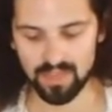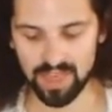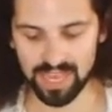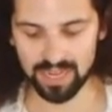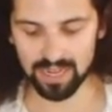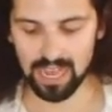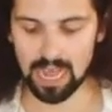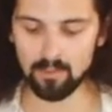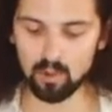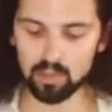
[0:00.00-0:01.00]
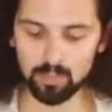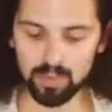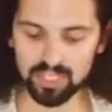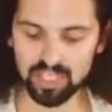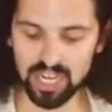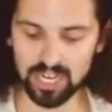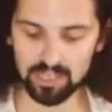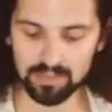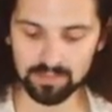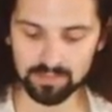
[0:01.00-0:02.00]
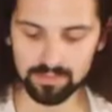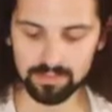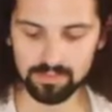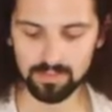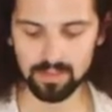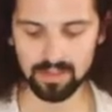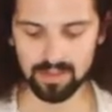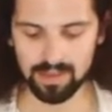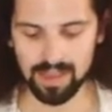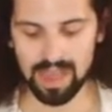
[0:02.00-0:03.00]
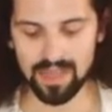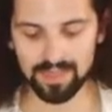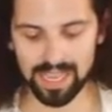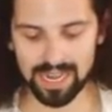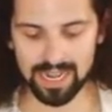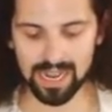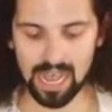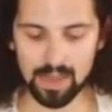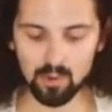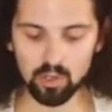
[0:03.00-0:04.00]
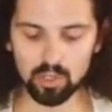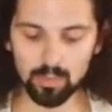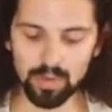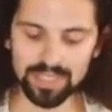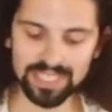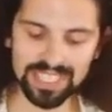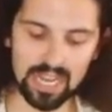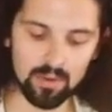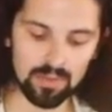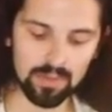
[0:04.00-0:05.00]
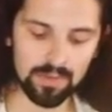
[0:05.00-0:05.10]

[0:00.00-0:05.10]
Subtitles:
Then I'm going to press Channel. And then I'm going to press Sound.